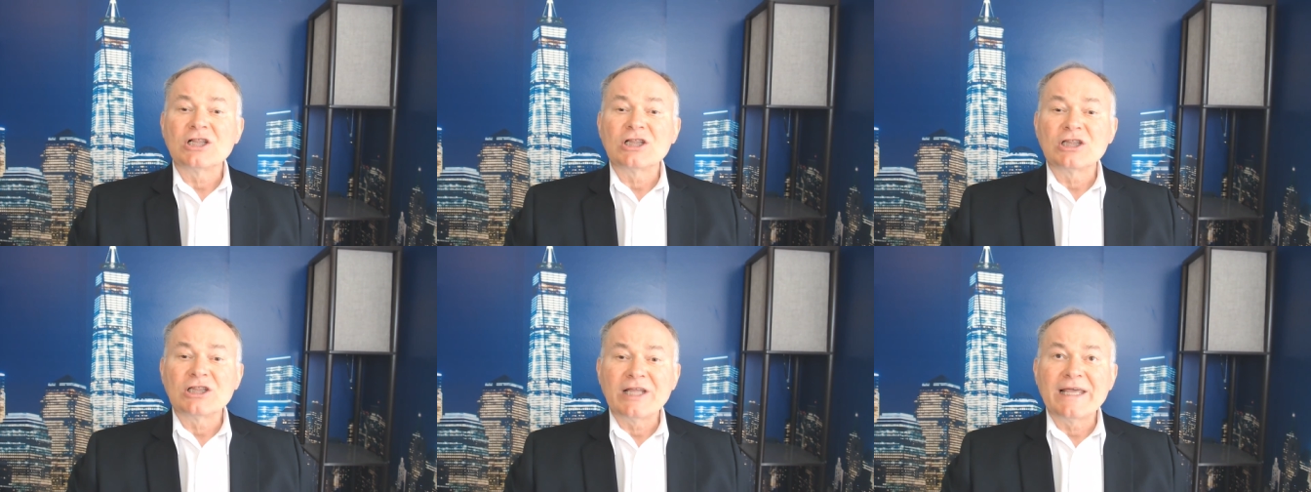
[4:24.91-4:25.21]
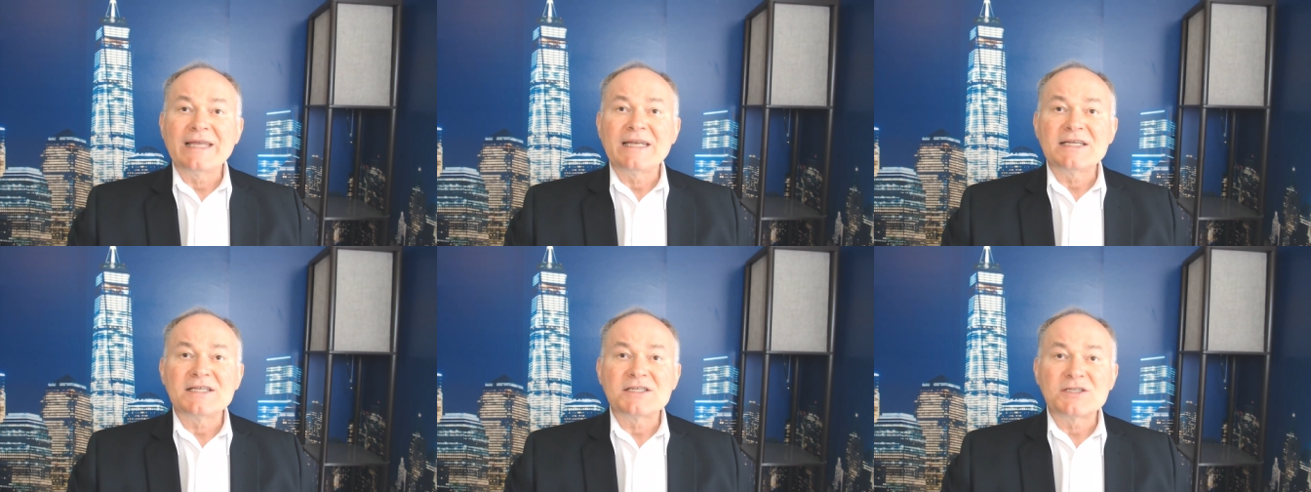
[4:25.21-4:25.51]

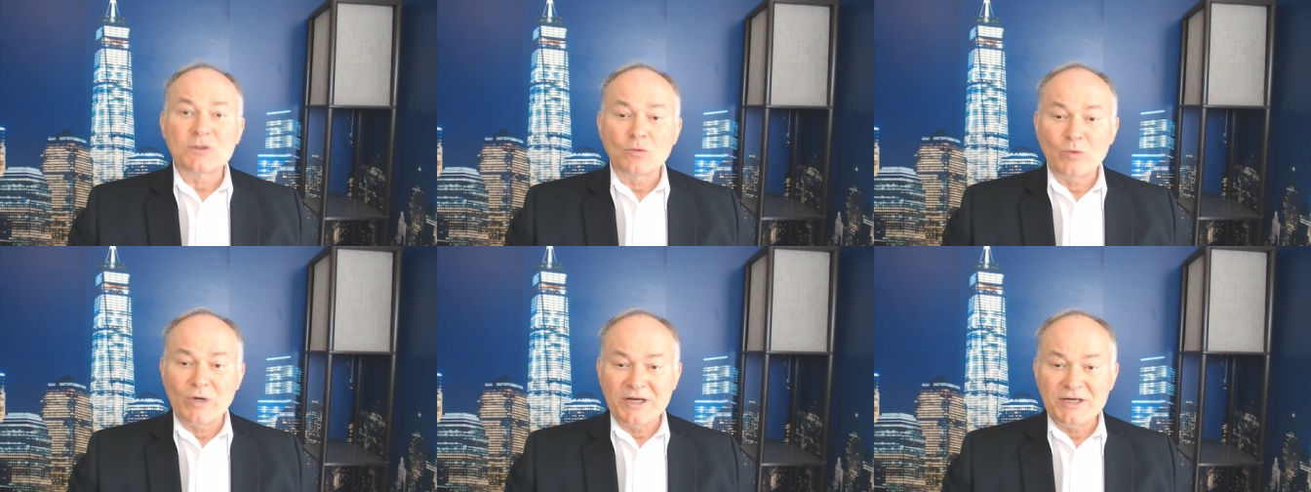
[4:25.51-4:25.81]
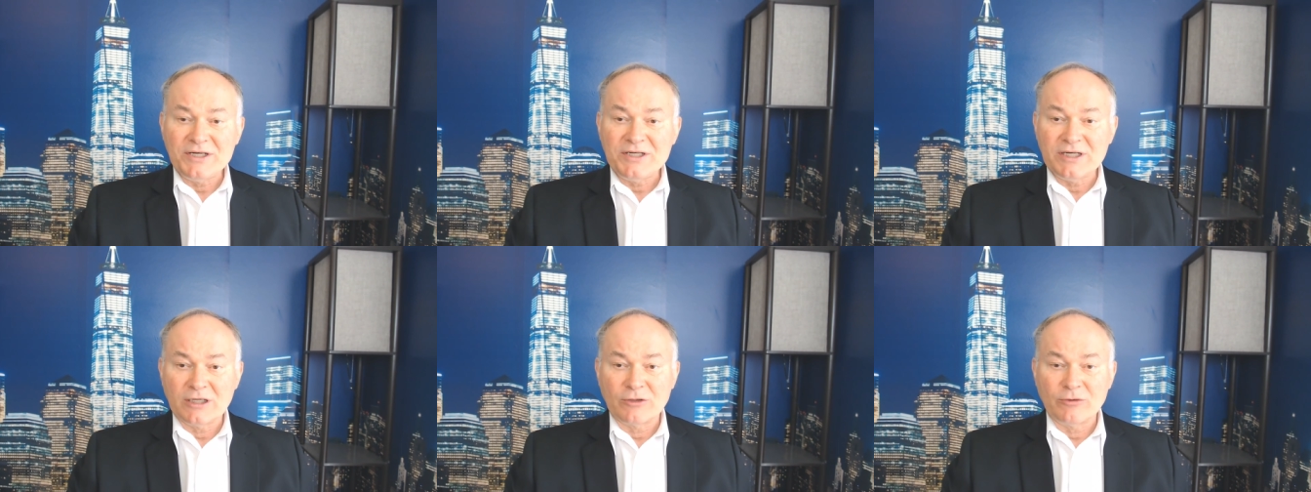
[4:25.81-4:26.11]
latest
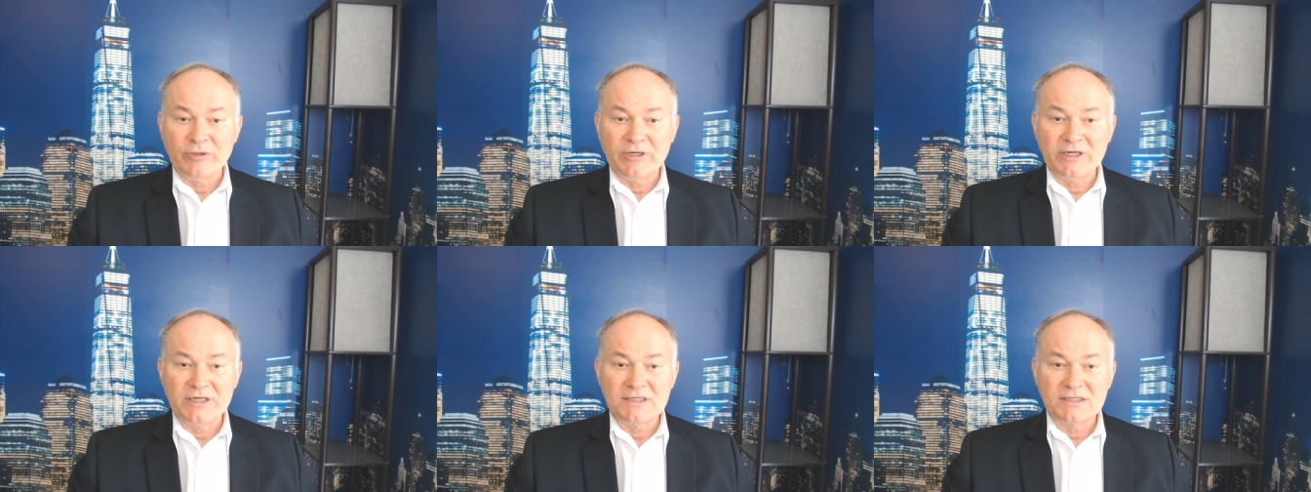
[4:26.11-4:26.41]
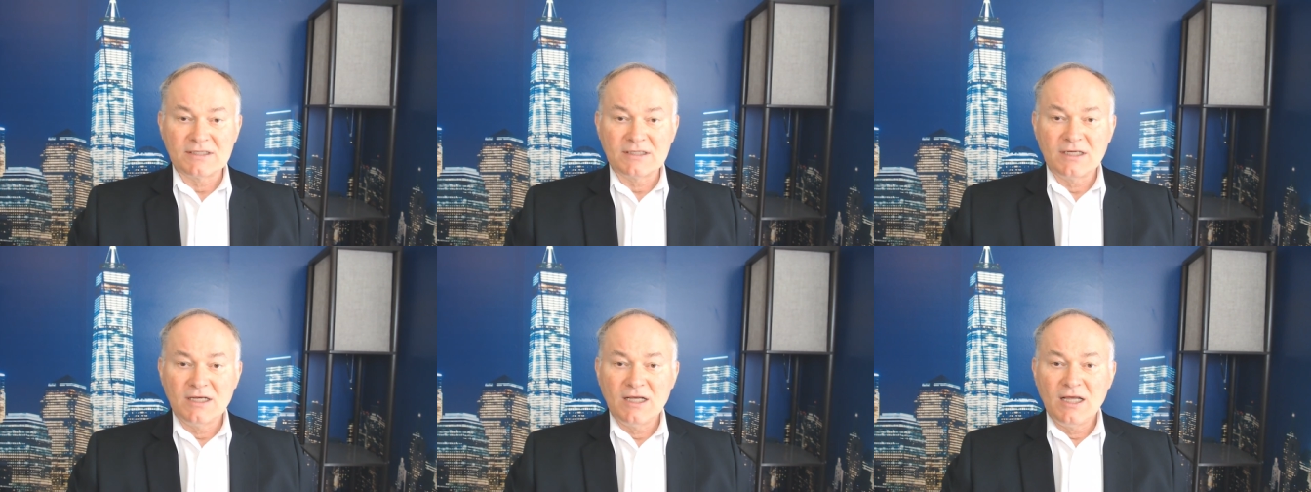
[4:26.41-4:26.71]
rent
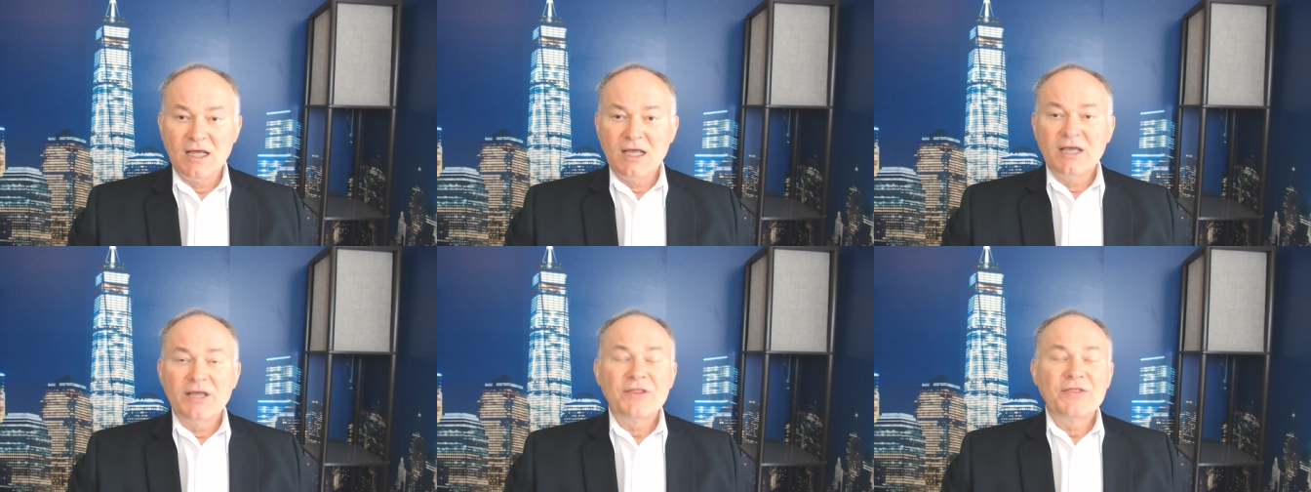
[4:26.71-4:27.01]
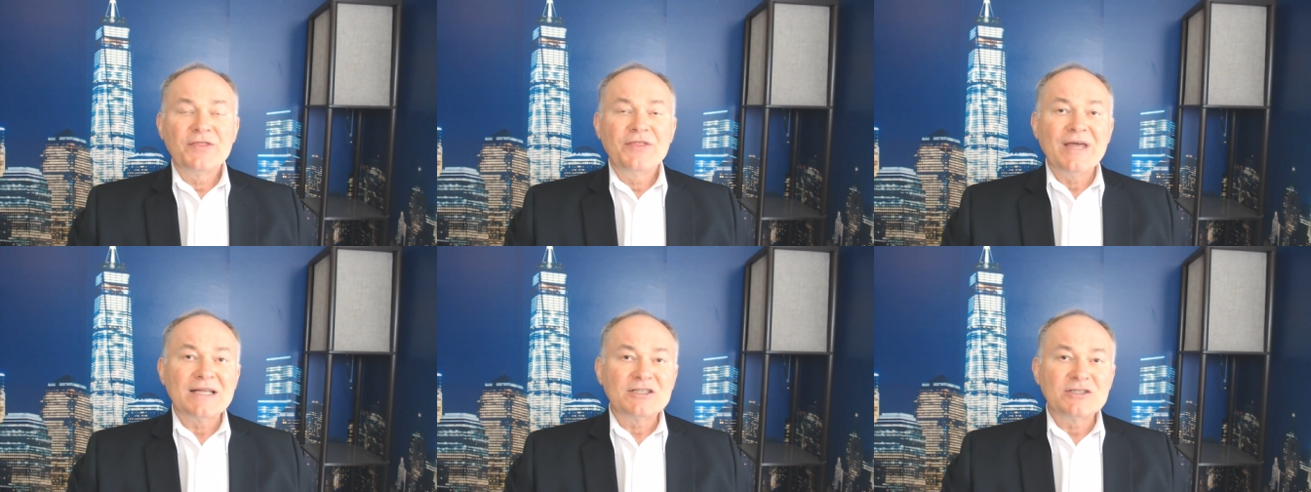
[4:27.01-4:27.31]
increase.
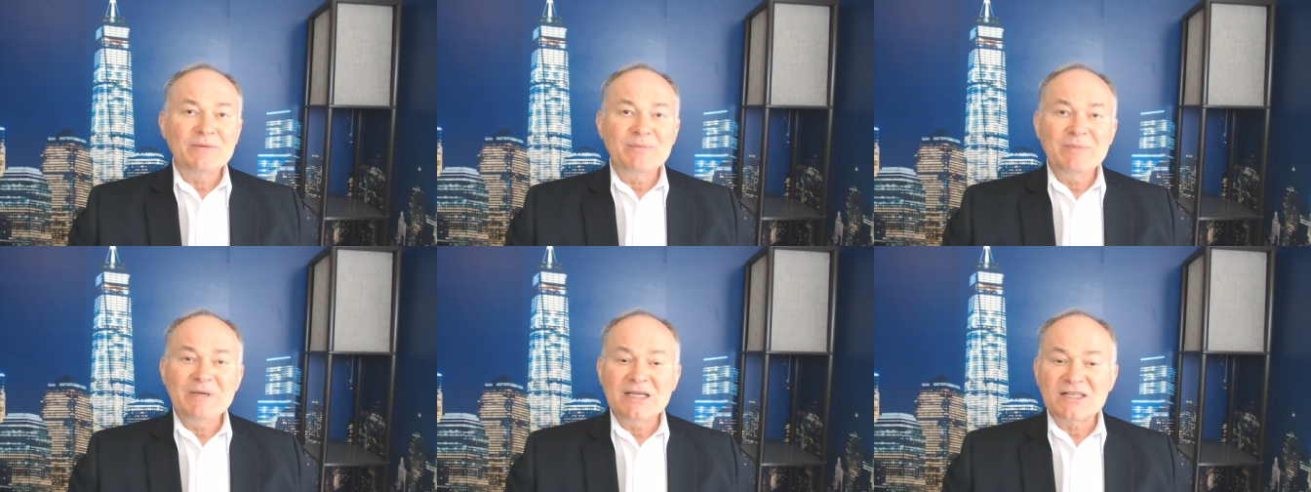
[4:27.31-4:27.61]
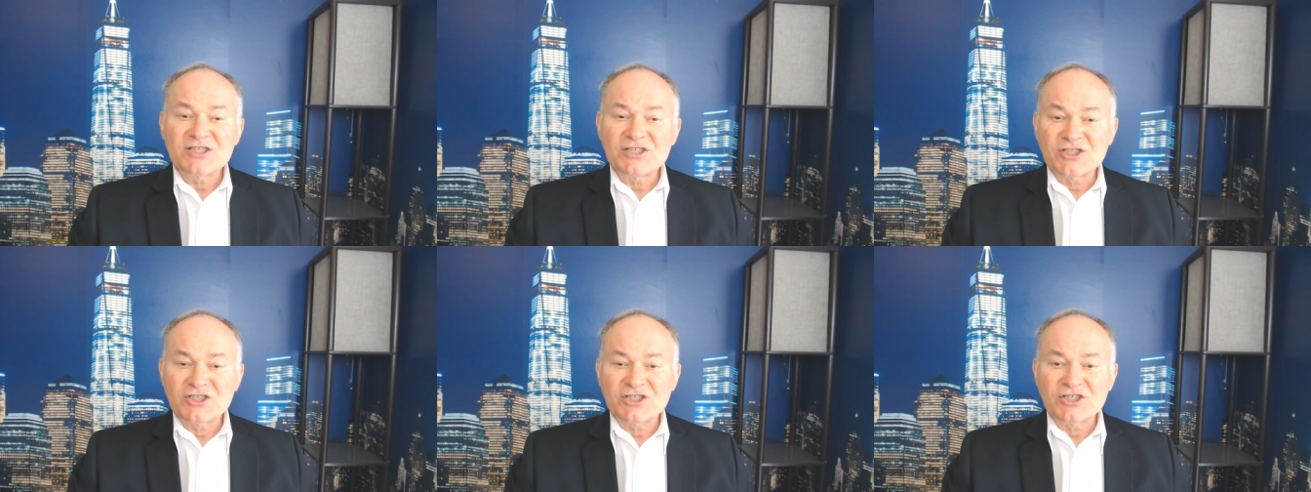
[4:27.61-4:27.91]
That to me
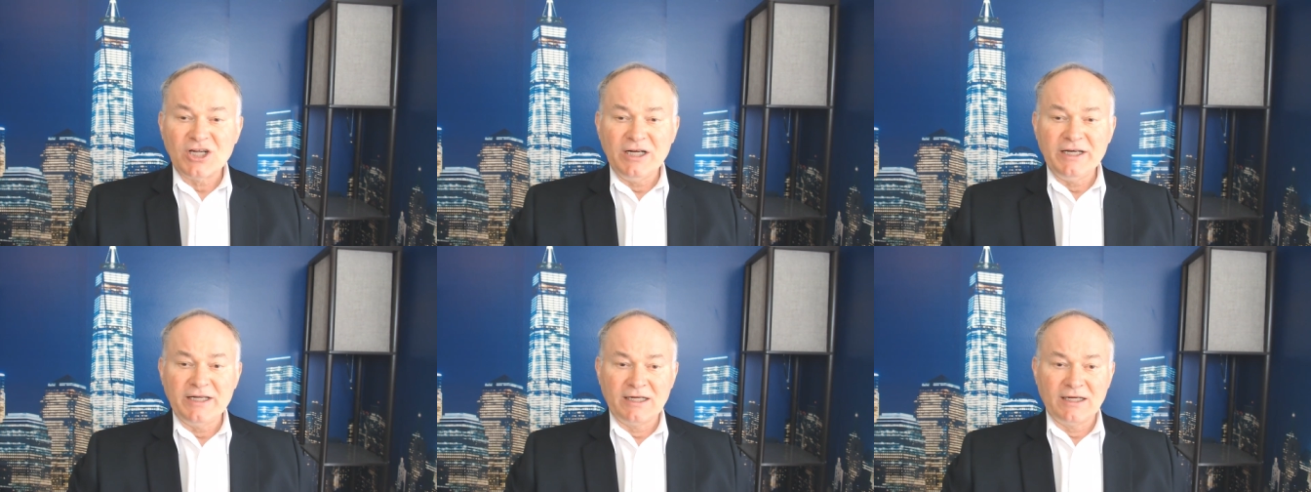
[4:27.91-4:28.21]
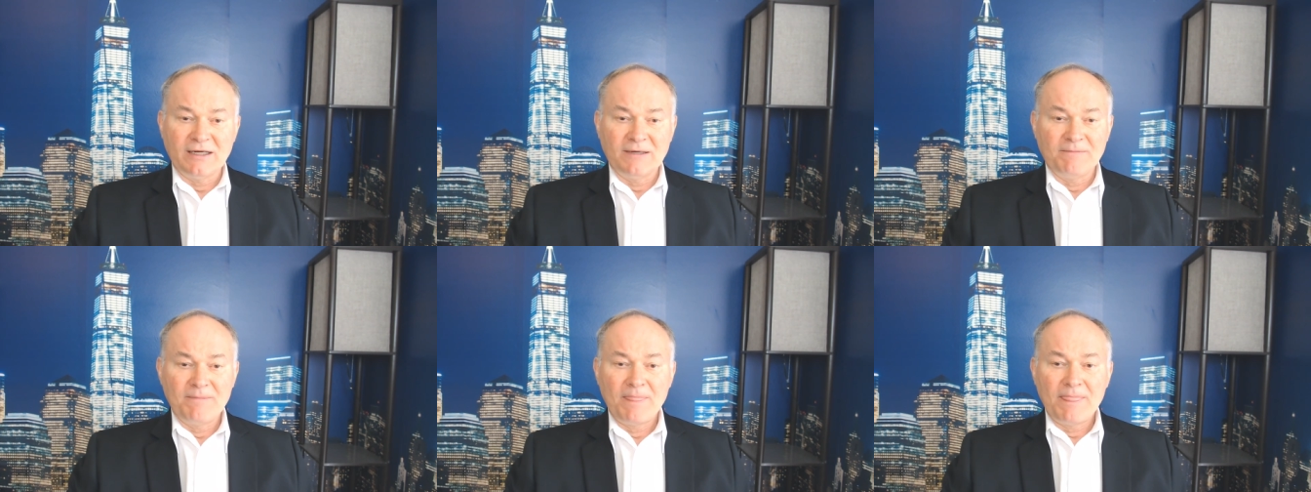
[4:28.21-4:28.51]
is stunning.